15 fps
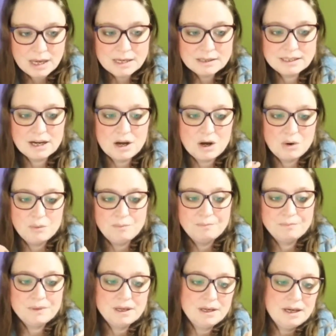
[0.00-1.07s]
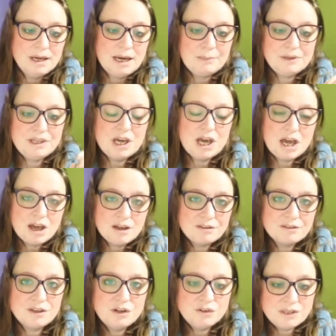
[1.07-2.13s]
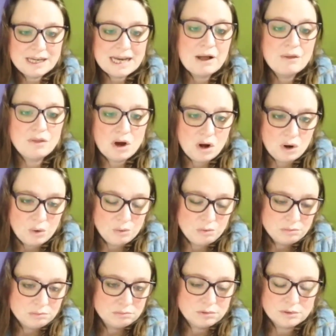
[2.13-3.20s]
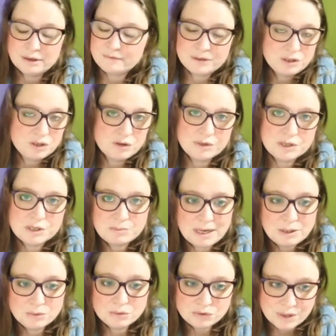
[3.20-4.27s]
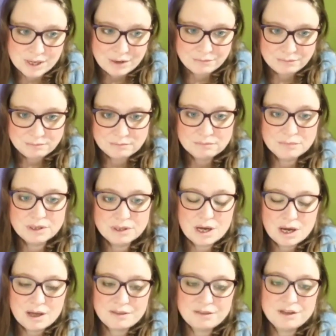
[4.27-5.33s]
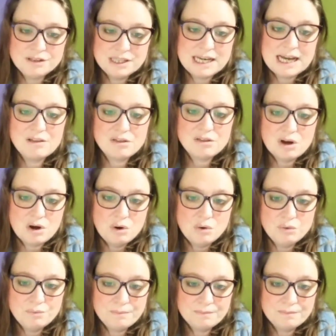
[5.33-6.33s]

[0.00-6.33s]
Dig a hole. And with the earth that you dig out the hole, so if you do it with a spade or a trowel, with the earth that you dig out the hole,